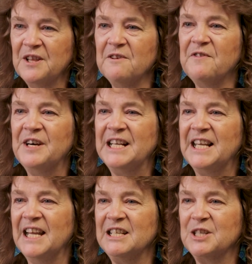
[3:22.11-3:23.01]
the very
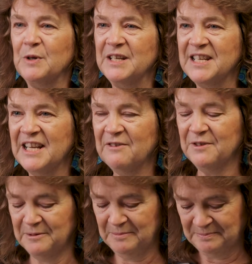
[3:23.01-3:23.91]
gateway to
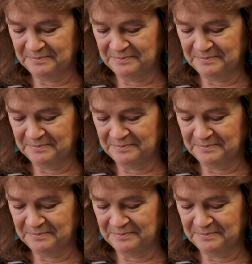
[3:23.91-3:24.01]
heaven.